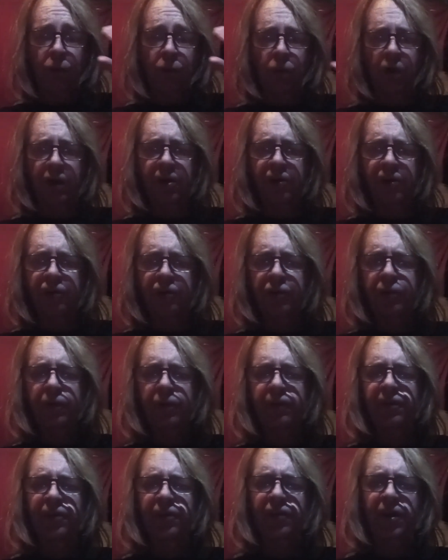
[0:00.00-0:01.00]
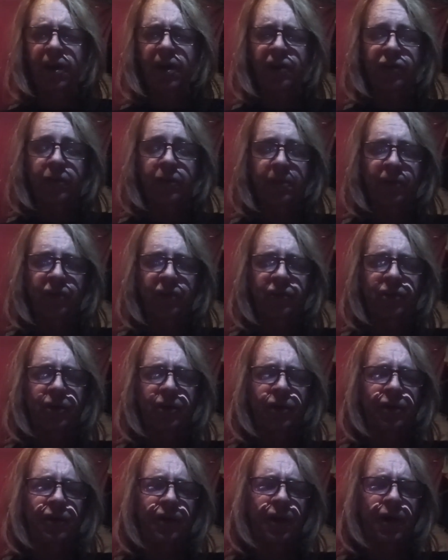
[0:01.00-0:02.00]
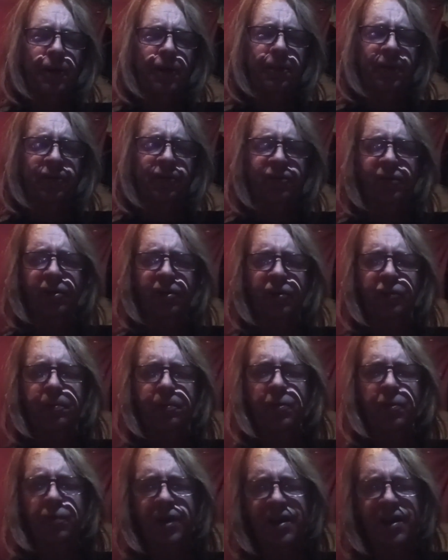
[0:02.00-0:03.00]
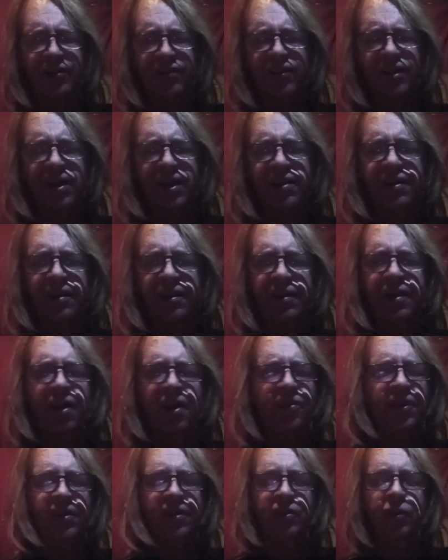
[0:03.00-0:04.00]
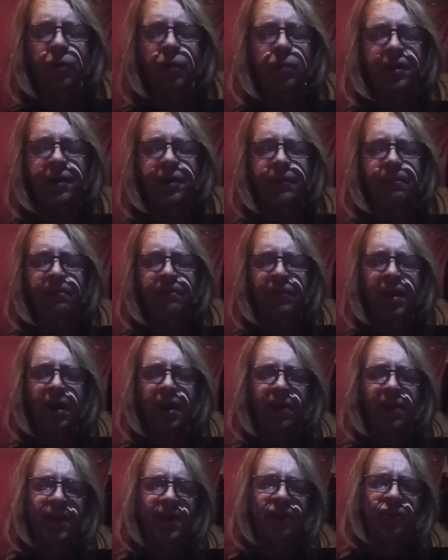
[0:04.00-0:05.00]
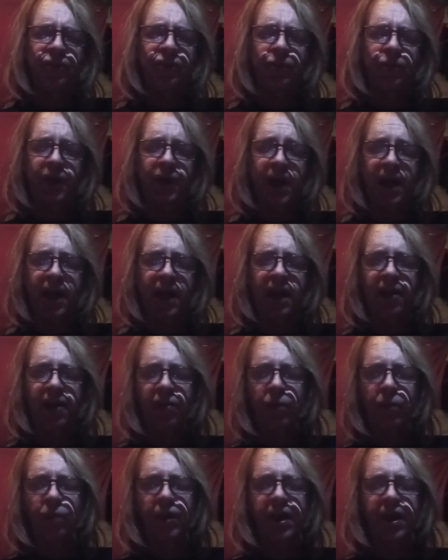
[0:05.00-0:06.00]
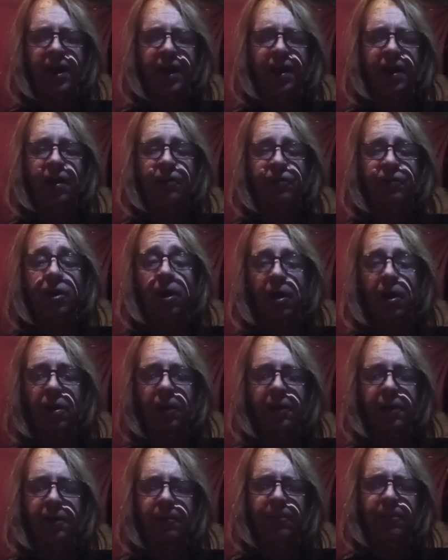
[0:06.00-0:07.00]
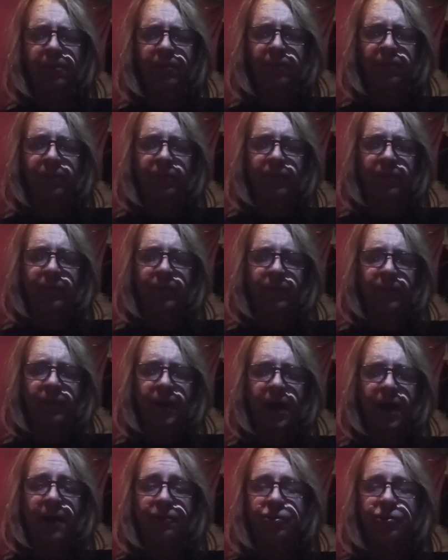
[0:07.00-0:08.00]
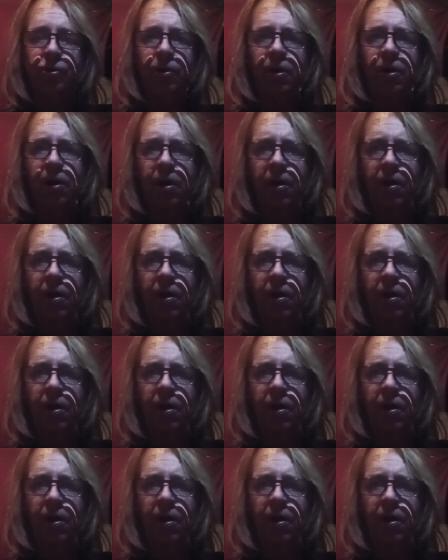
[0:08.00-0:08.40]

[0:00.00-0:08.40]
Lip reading: or two of his customers turned up at first, but when I said nothing doing, they soon got out of the way of calling. After all,